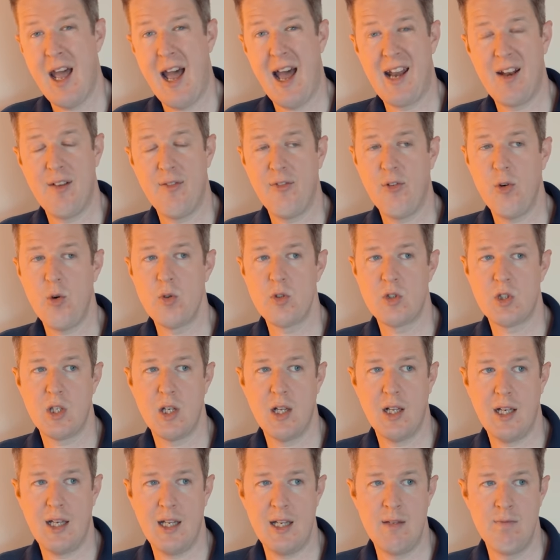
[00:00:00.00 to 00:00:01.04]
And
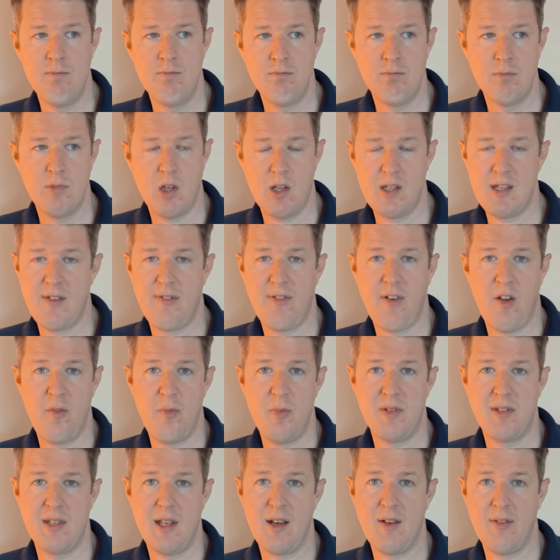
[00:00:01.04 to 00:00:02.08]
unfortunately,
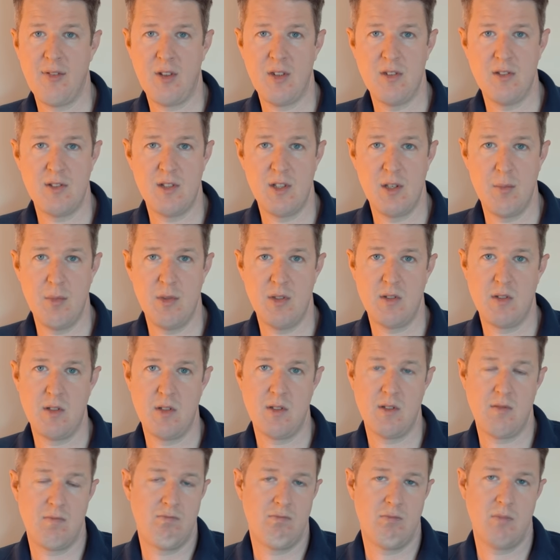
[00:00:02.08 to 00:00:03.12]
95% of consumers
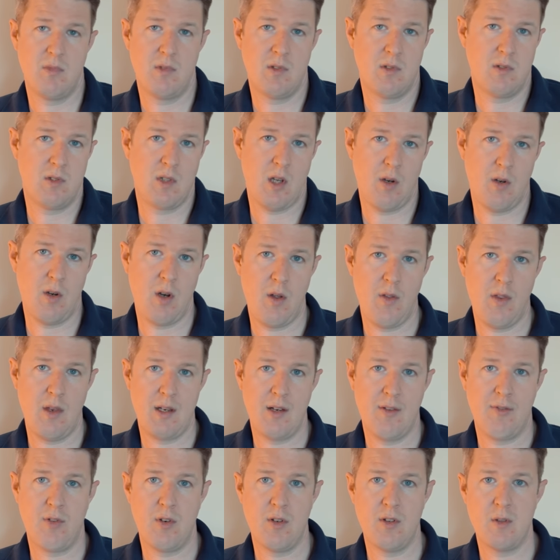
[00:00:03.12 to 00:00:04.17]
just don't know the
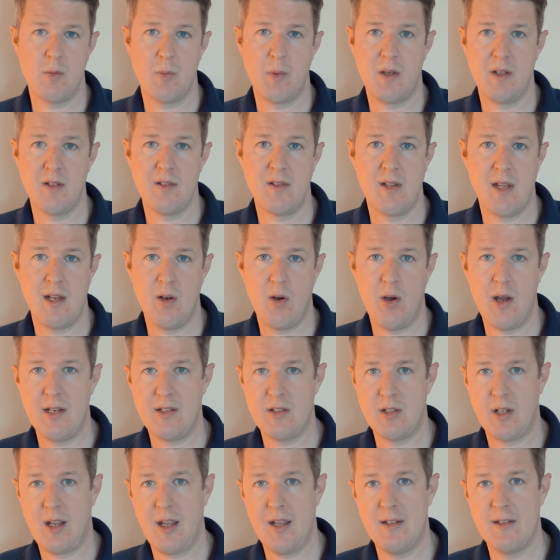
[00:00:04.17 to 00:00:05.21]
difference because they're not
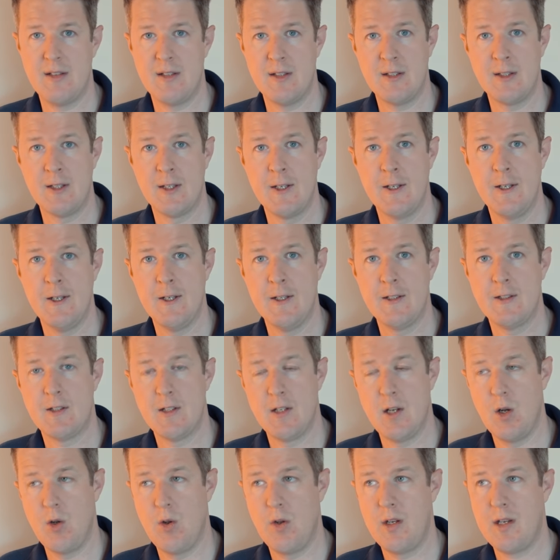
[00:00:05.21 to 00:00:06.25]
educated to
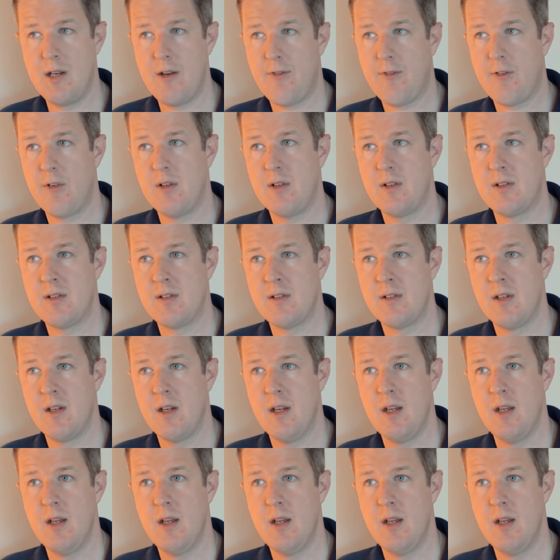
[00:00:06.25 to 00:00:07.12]
know the difference.